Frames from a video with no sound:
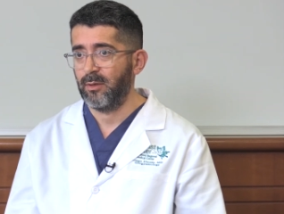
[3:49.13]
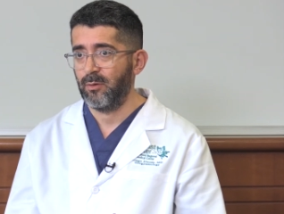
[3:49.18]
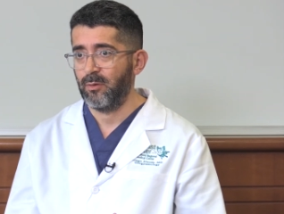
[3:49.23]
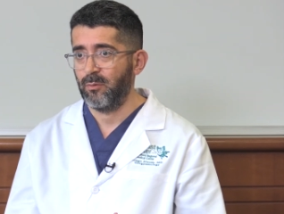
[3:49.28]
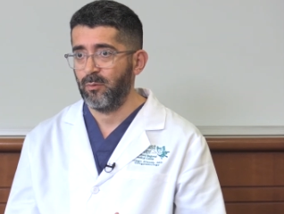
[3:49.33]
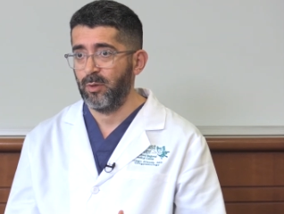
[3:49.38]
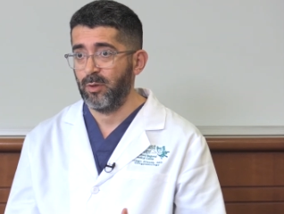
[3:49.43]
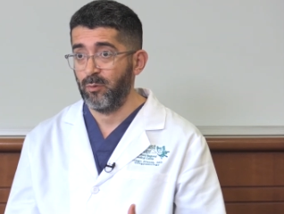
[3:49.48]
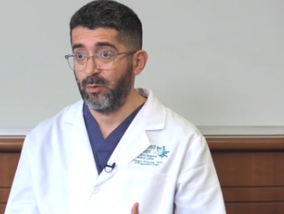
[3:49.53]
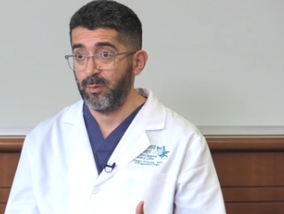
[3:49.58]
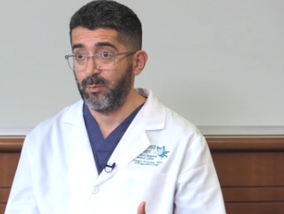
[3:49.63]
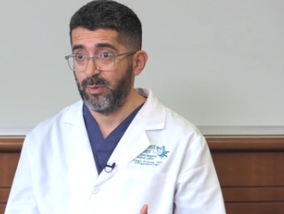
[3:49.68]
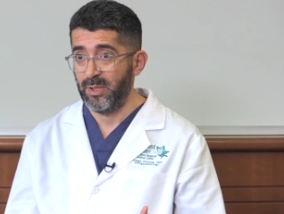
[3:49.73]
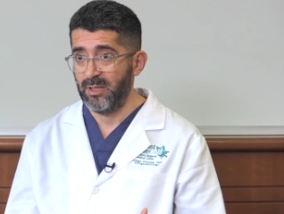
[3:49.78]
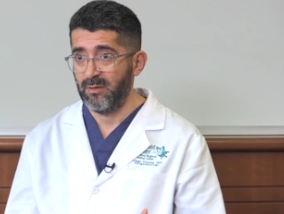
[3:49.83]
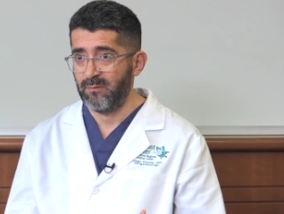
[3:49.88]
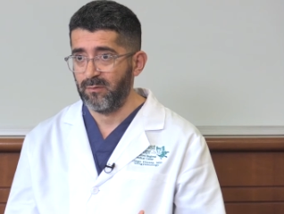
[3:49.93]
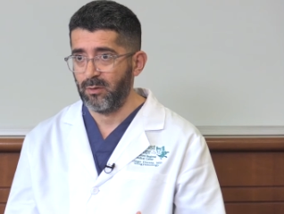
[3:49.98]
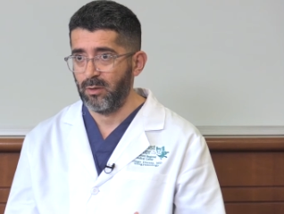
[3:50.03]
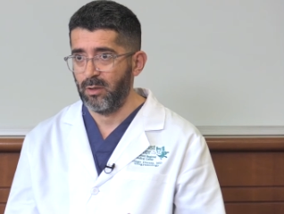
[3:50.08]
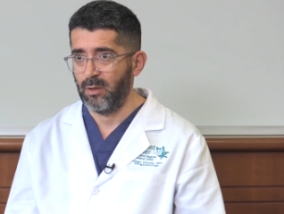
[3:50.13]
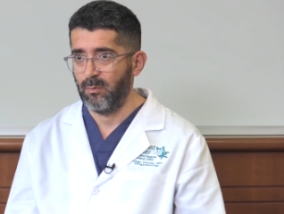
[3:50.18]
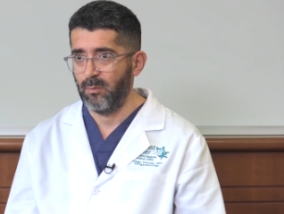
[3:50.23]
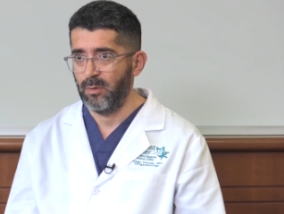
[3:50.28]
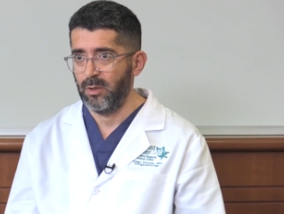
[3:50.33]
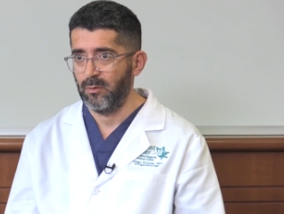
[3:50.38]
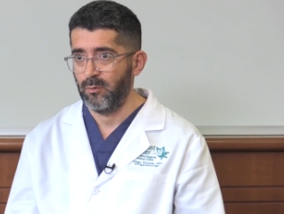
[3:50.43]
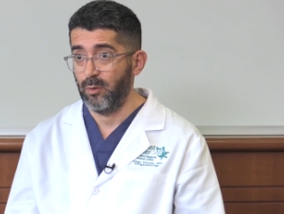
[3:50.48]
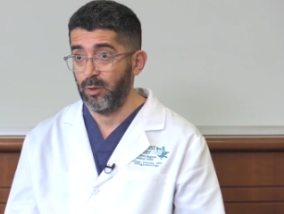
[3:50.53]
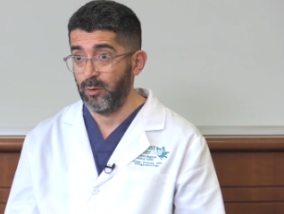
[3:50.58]
where we pee
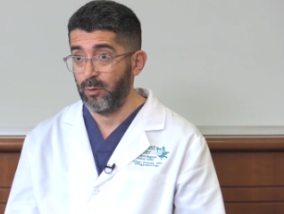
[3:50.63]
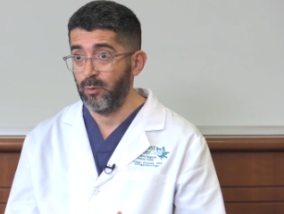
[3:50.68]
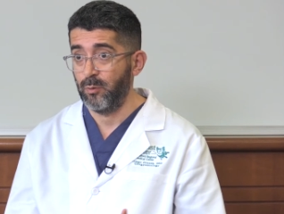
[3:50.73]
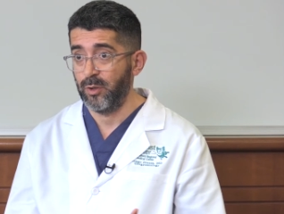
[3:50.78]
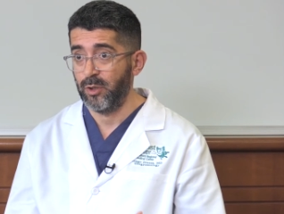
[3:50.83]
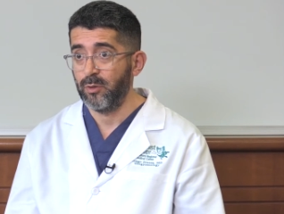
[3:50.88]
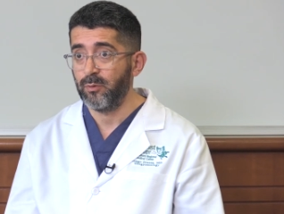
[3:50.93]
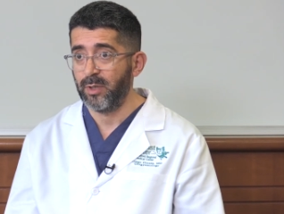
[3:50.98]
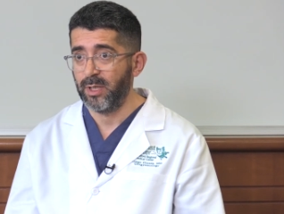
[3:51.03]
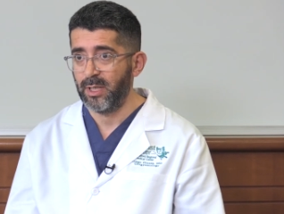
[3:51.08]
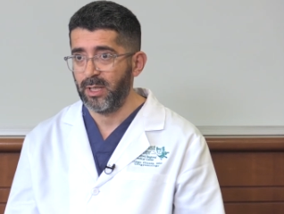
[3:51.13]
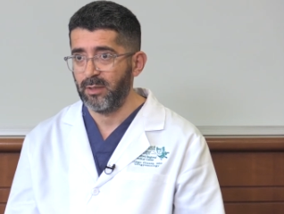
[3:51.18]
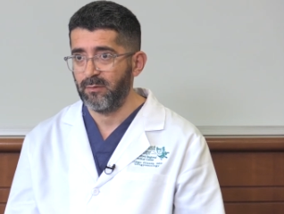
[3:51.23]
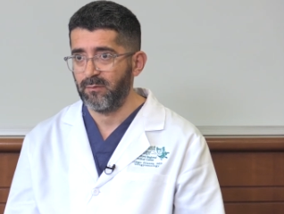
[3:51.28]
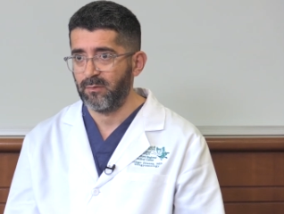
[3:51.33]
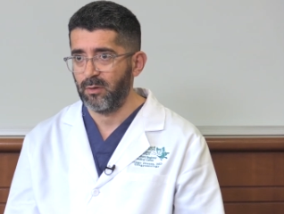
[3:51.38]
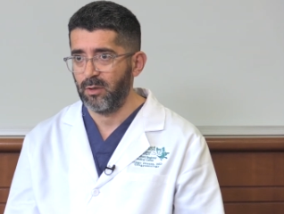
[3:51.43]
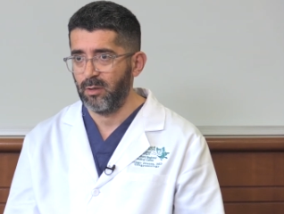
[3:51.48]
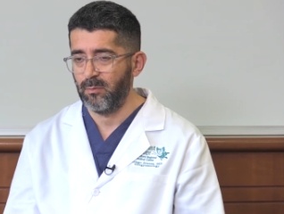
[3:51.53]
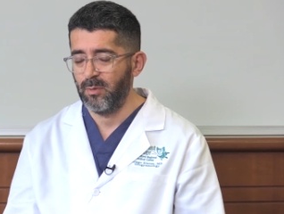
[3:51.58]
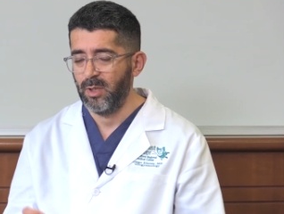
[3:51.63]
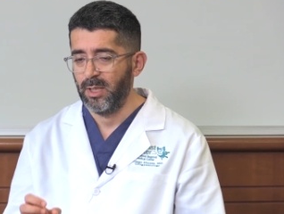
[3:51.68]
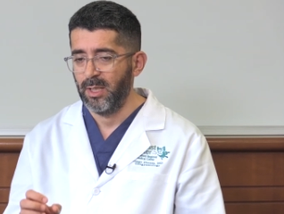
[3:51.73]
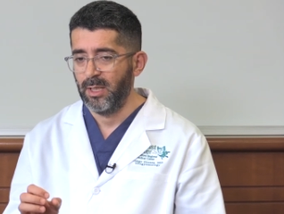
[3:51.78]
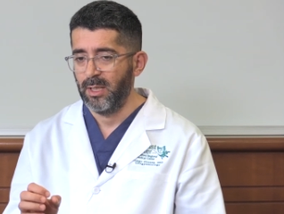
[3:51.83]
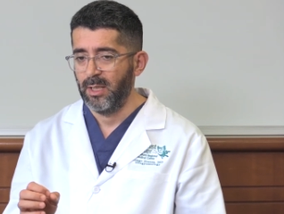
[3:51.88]
from, where we urinate from,